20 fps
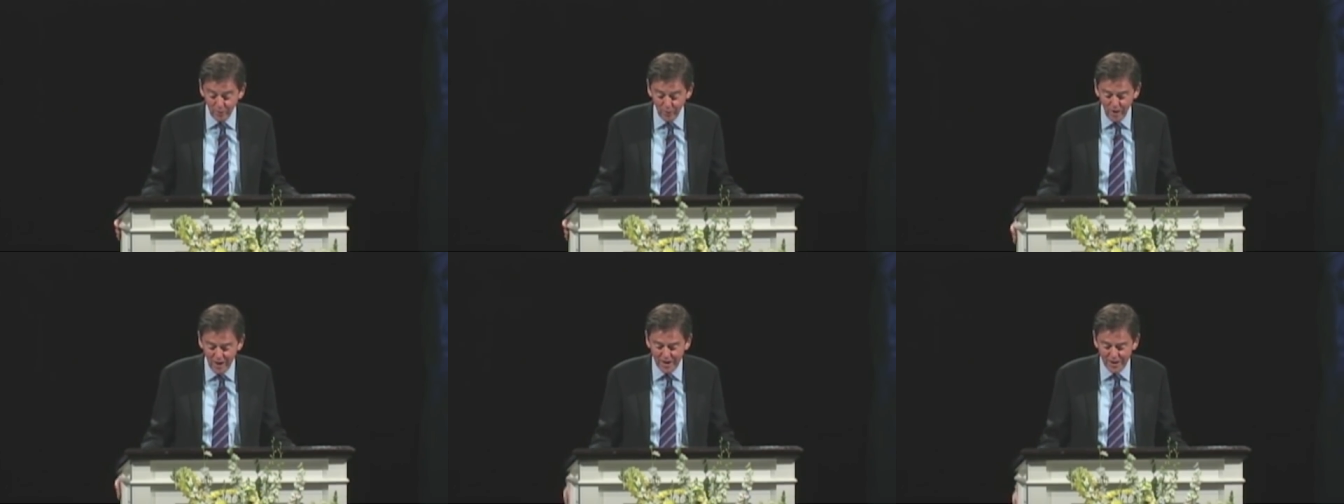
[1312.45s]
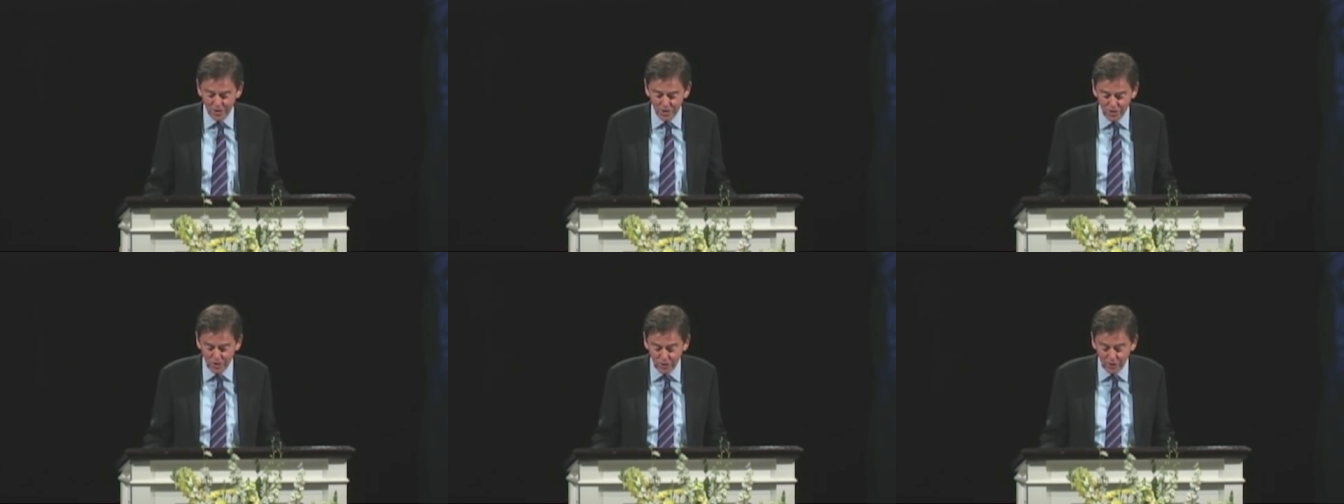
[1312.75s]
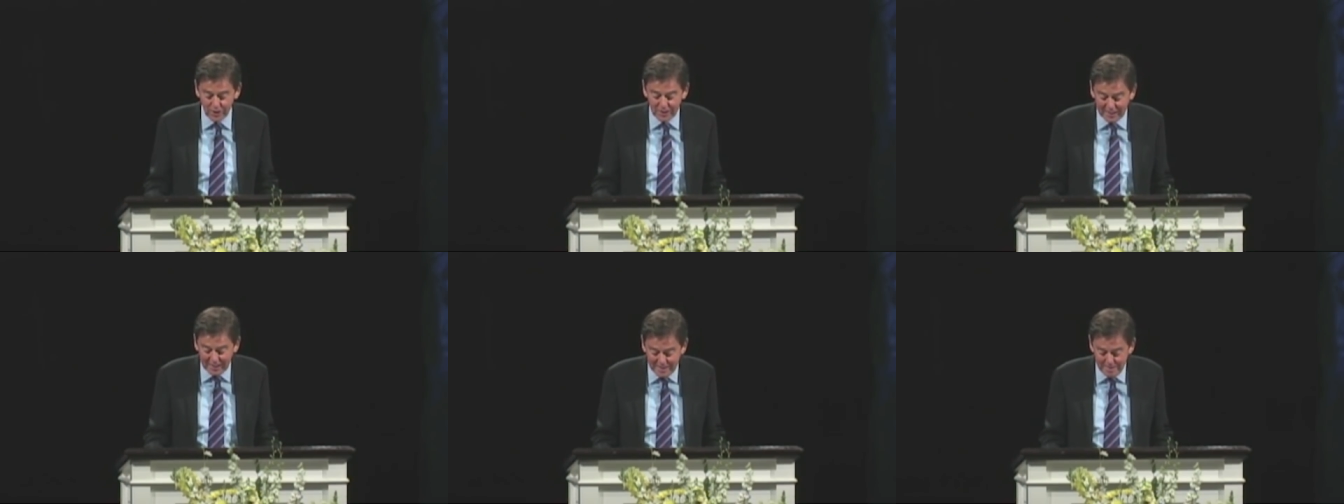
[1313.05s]
writes
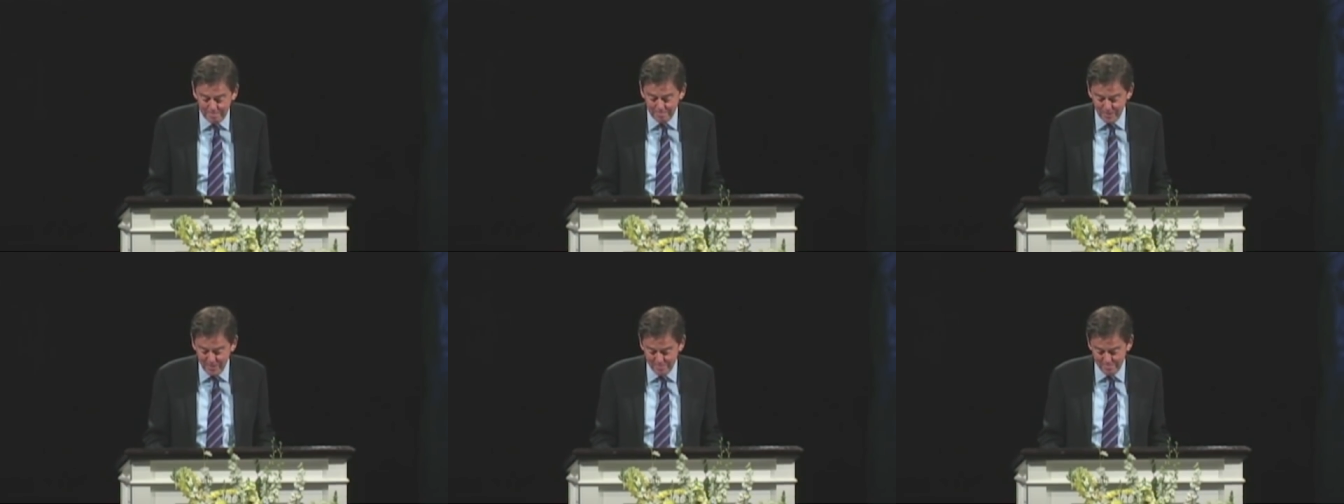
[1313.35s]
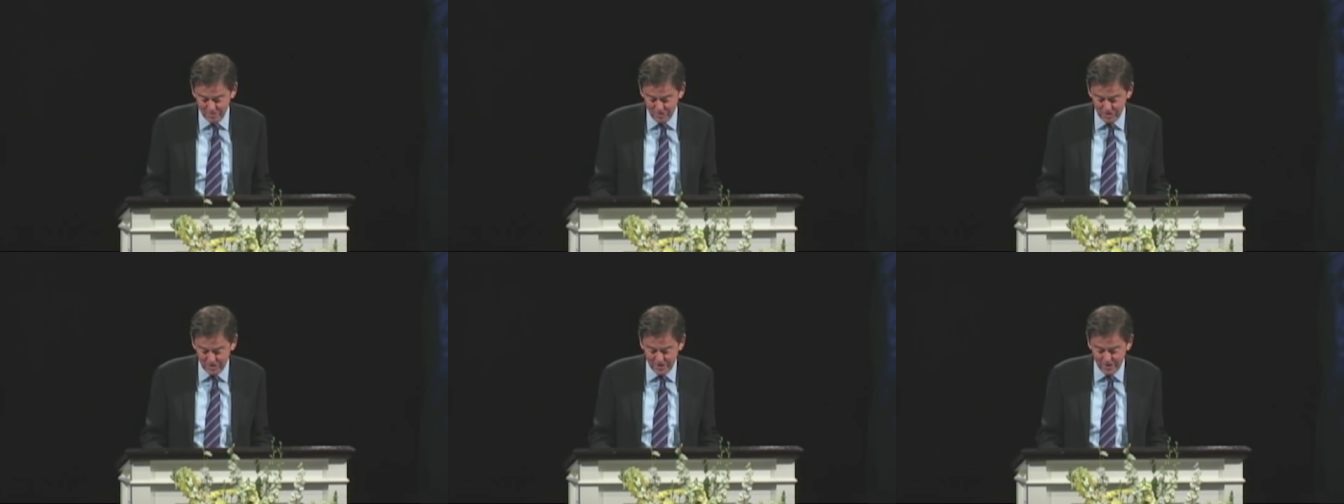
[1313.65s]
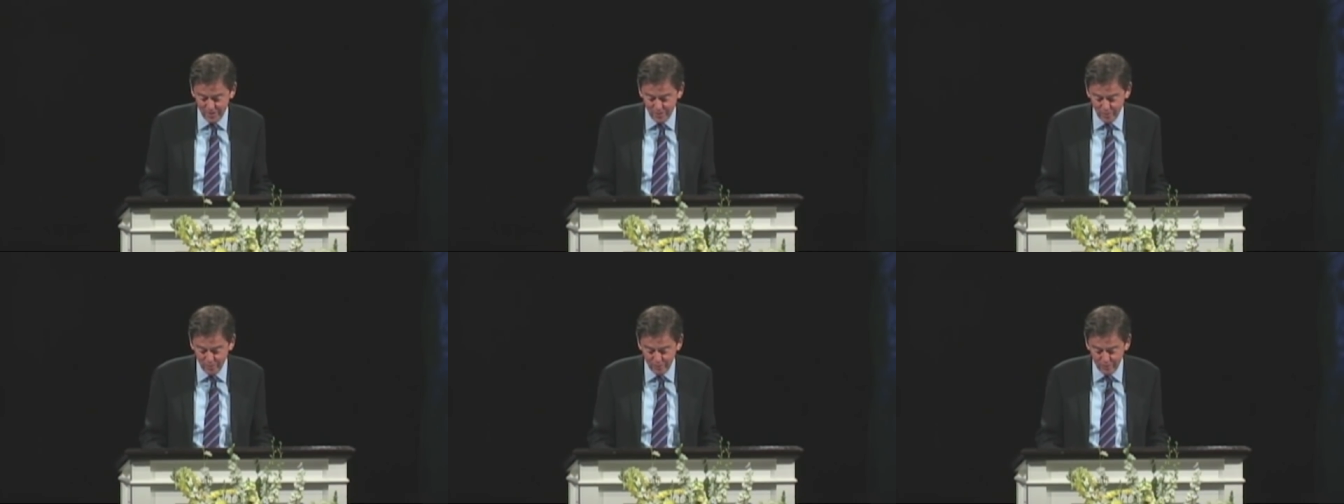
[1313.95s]
to keep
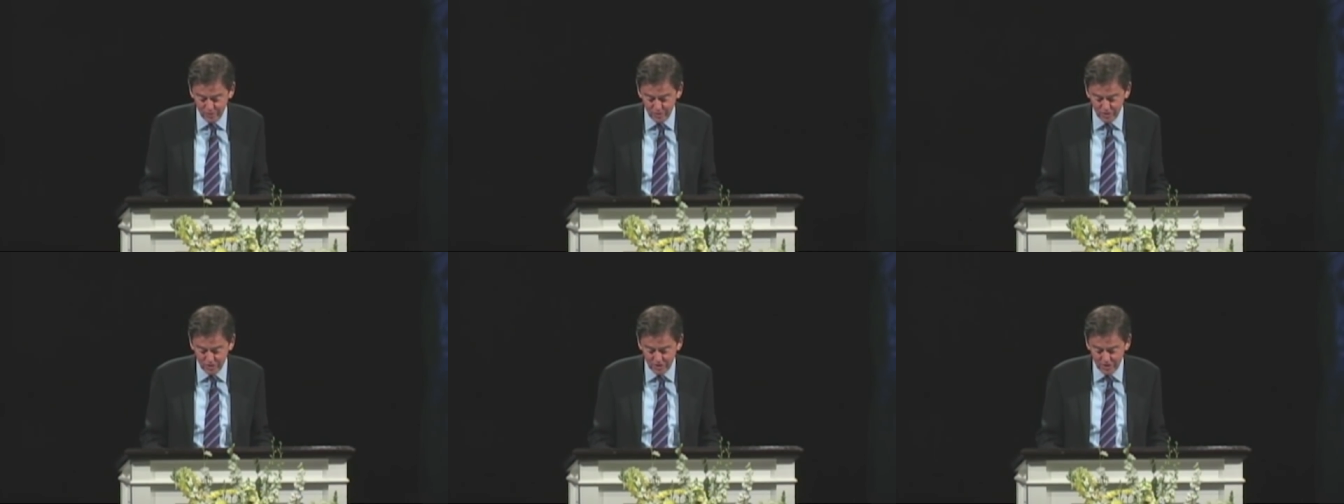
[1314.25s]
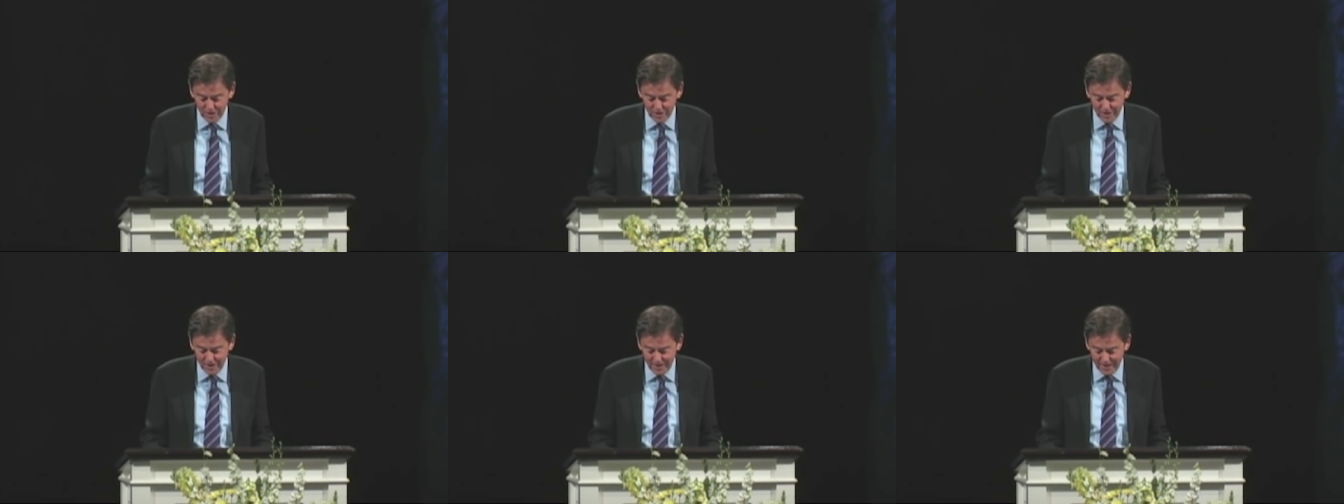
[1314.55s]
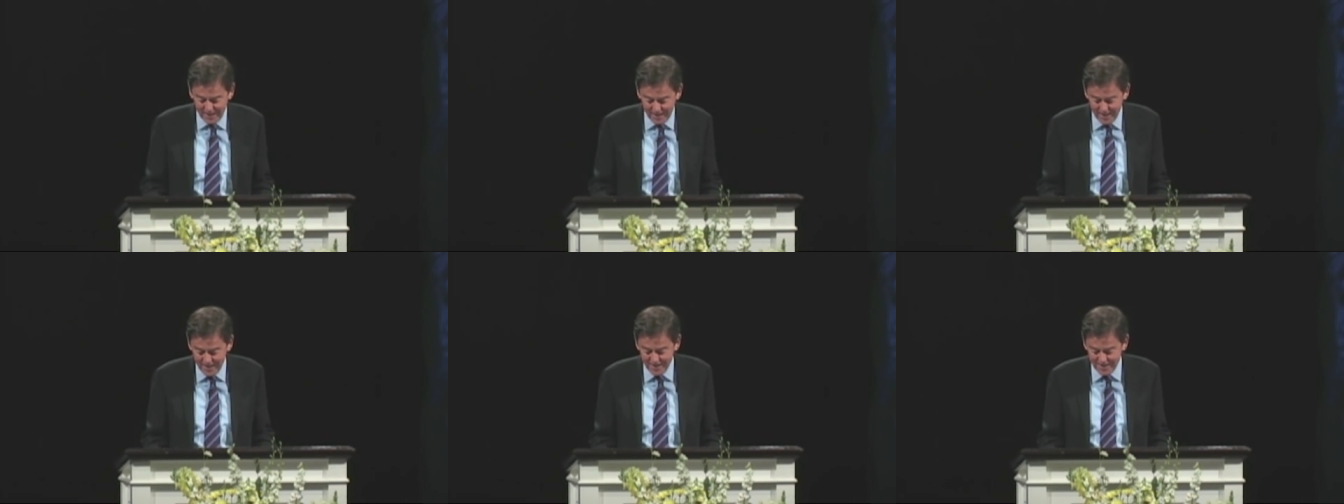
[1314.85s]
themselves
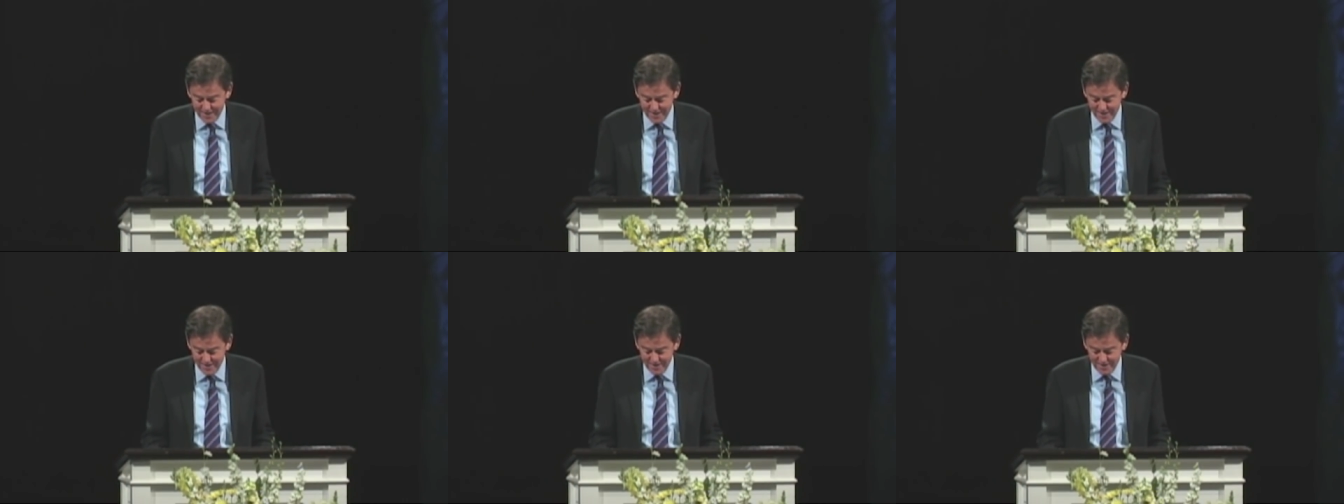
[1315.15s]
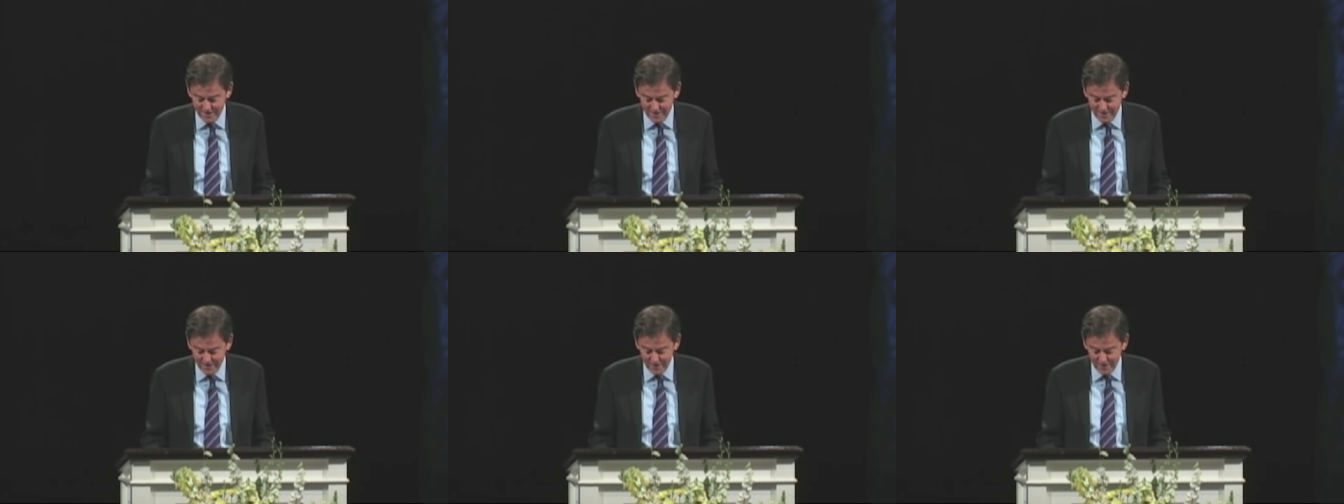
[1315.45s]
in